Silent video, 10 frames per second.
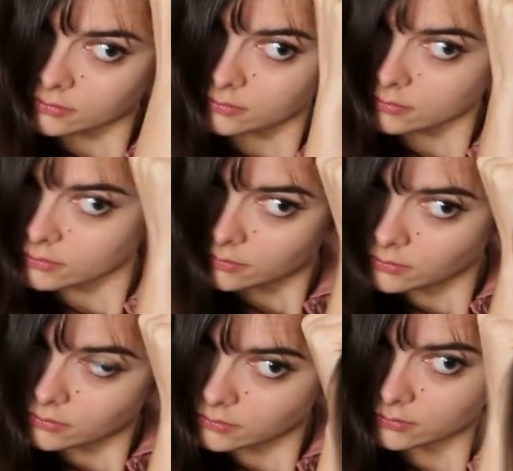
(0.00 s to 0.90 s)

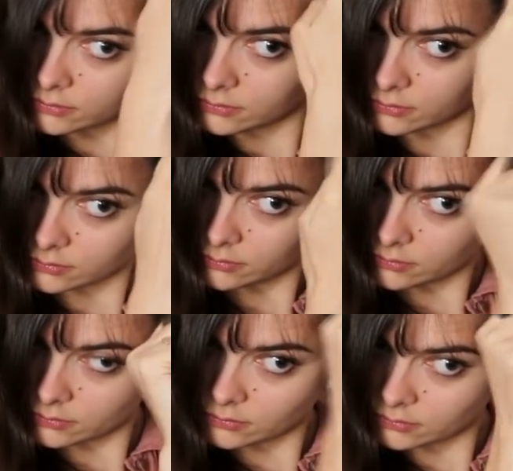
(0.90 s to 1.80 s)

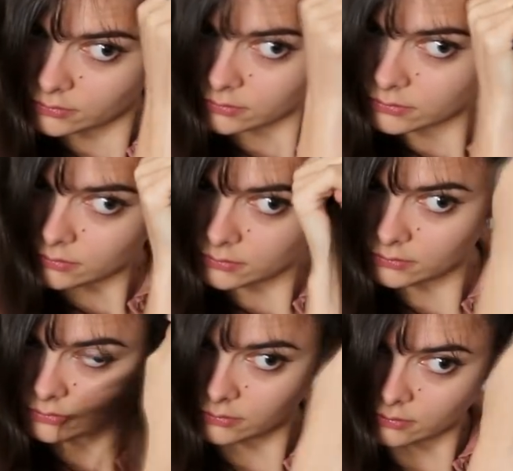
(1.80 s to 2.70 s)

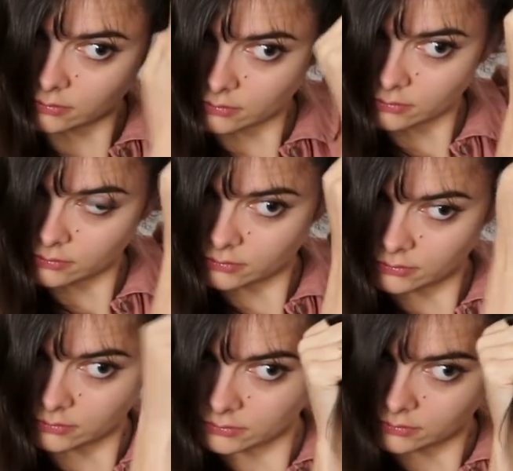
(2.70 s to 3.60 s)

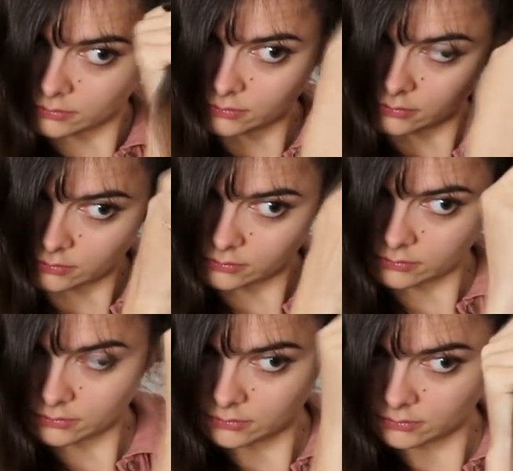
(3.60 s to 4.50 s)

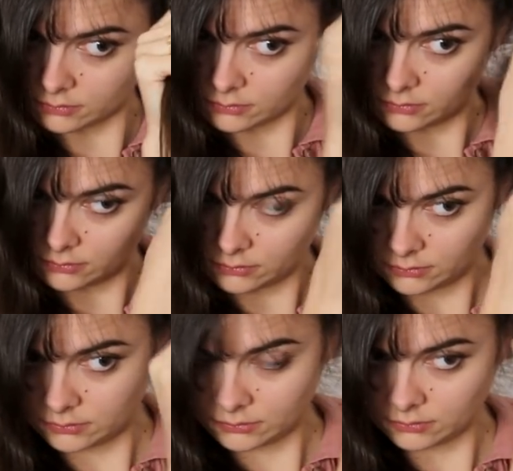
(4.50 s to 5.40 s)

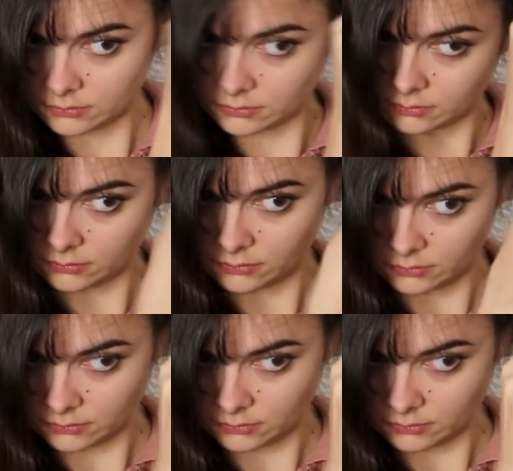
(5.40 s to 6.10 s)
[no speech]